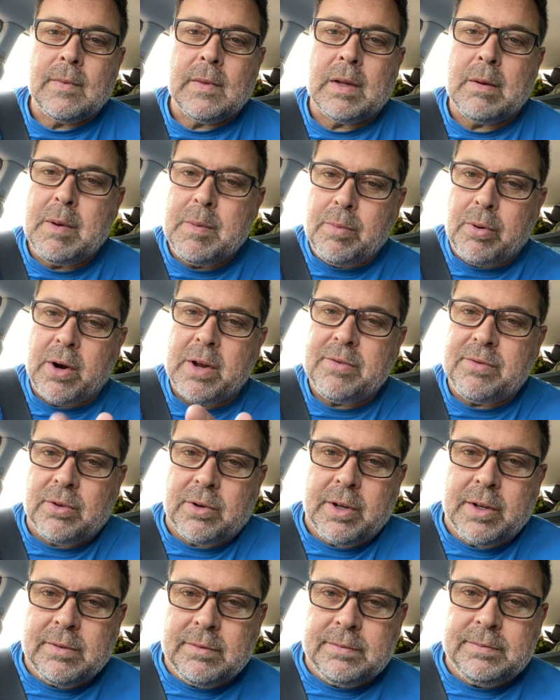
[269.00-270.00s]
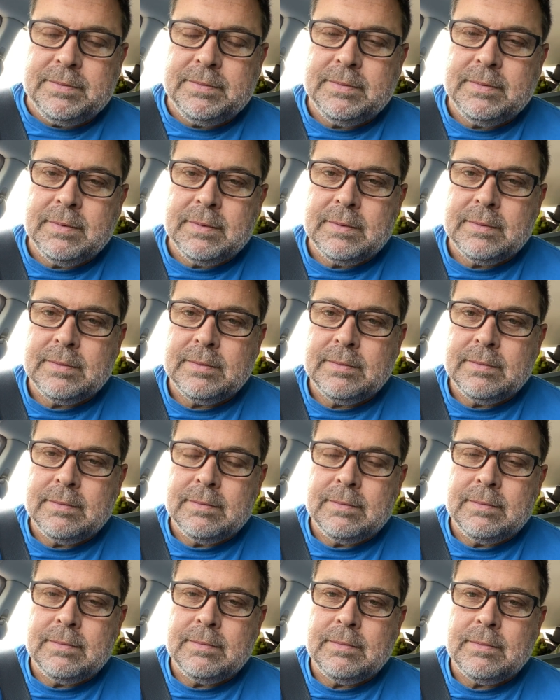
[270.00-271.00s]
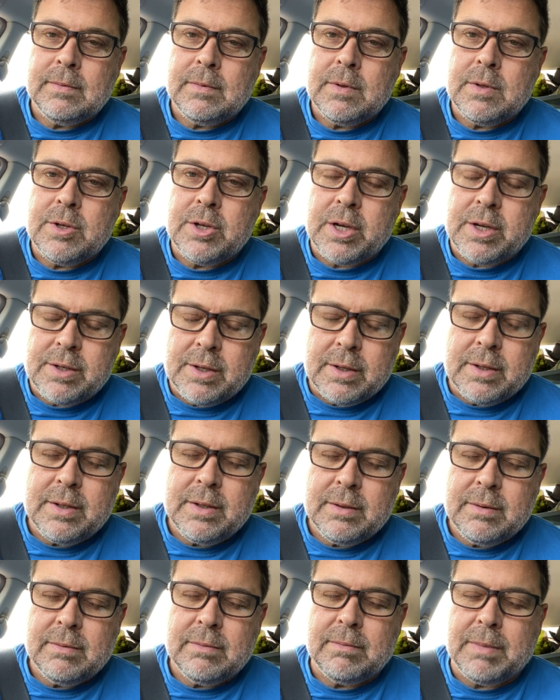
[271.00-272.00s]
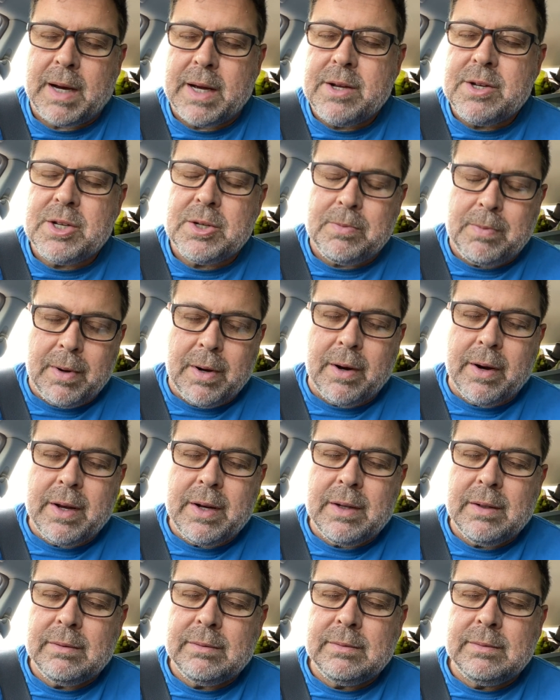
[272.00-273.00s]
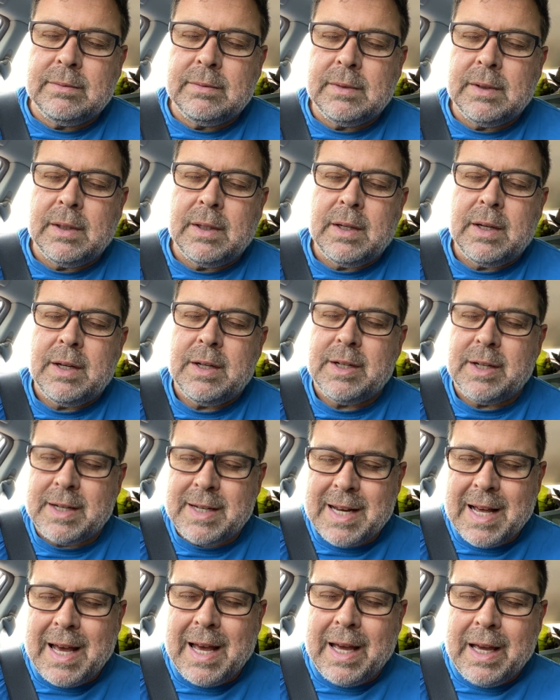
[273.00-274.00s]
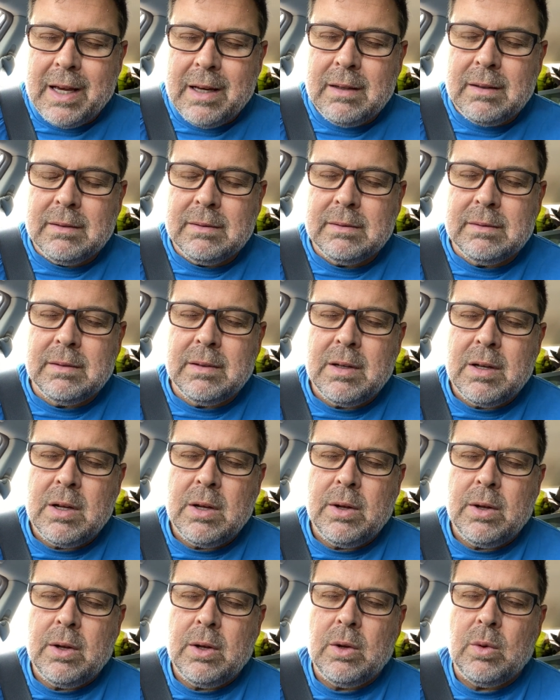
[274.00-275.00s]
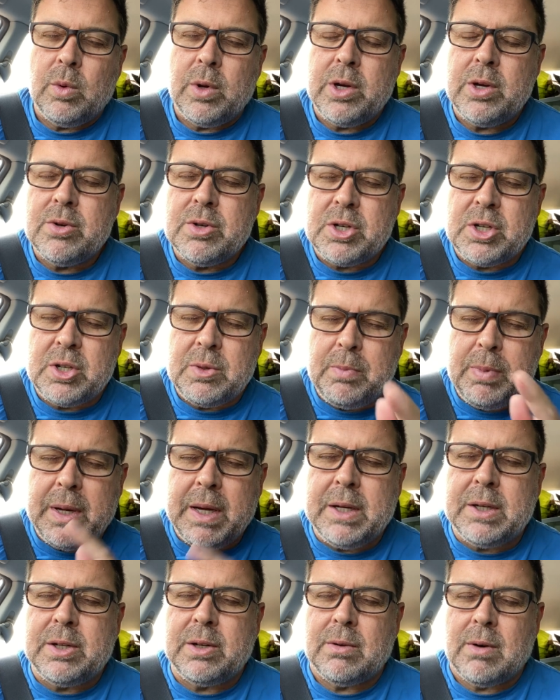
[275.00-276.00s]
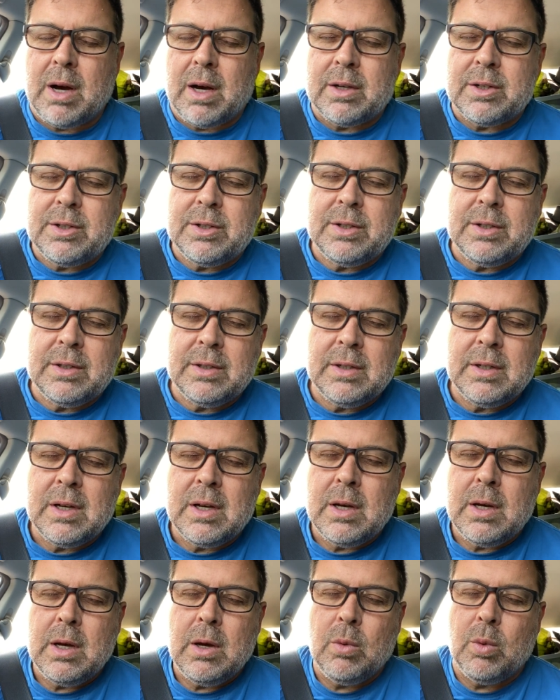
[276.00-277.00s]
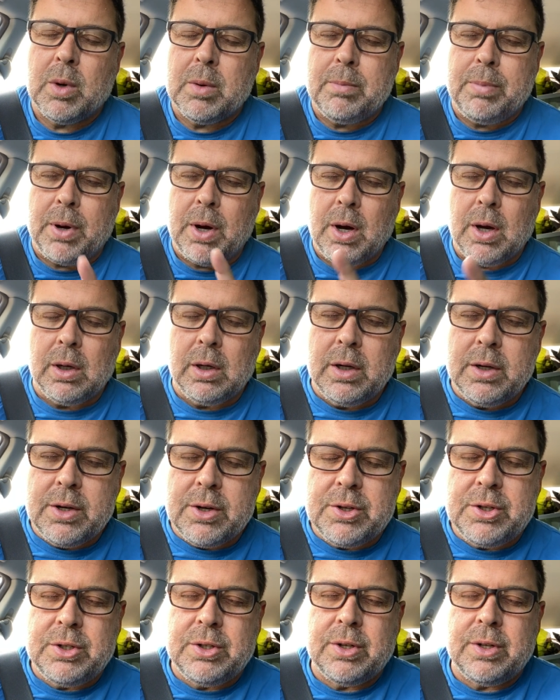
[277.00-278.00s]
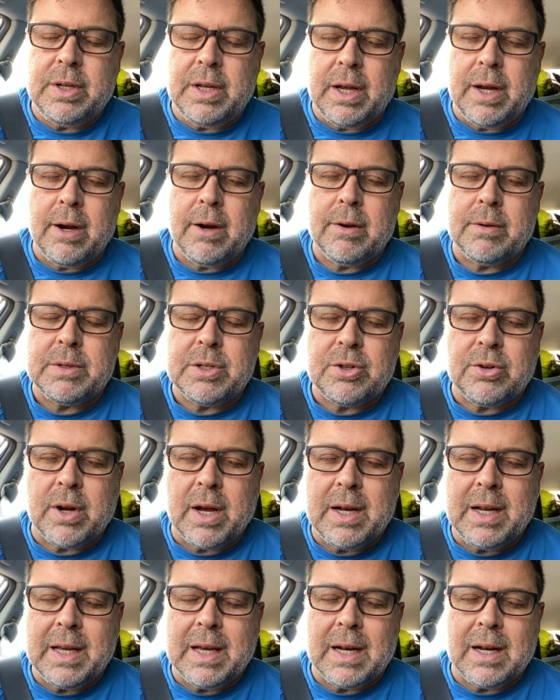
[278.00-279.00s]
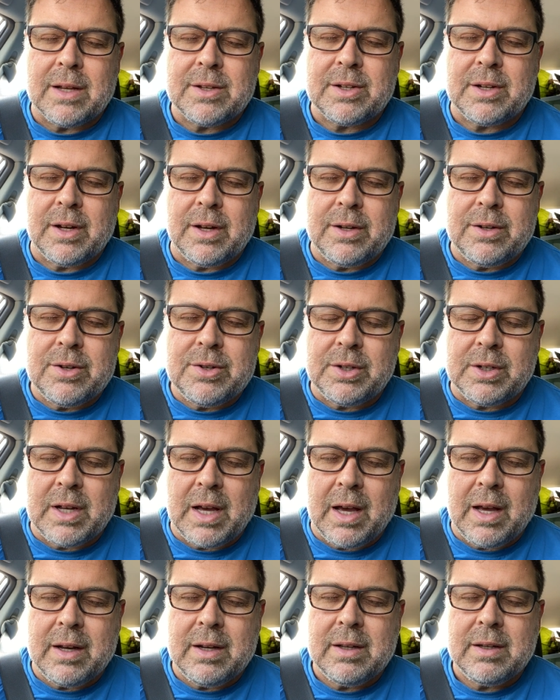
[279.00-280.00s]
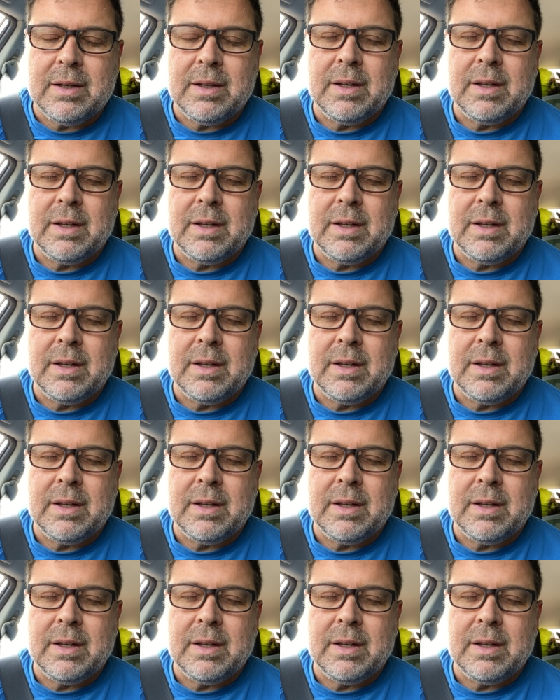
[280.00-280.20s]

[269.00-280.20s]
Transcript: Let me pray for you. Jesus, by your Spirit, today, will you speak to us what Paul understood here and was trying to get us to understand,